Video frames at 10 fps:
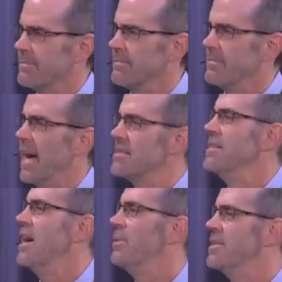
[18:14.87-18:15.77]
That's
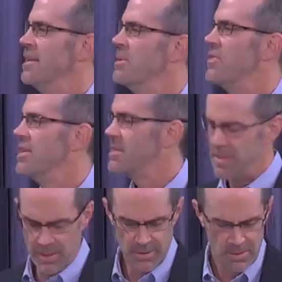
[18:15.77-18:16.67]
not what
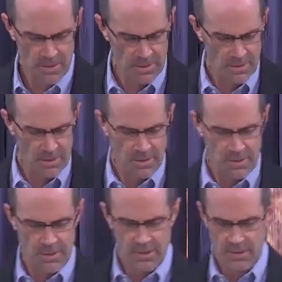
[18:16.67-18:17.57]
Timothy's
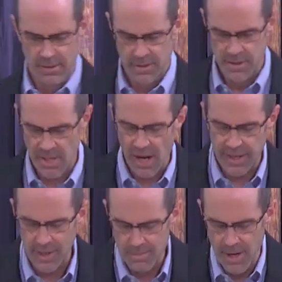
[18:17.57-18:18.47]

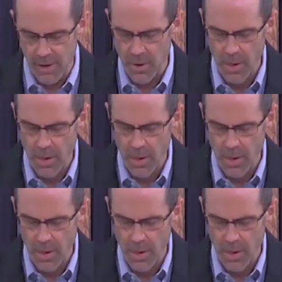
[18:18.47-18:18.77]
talking about.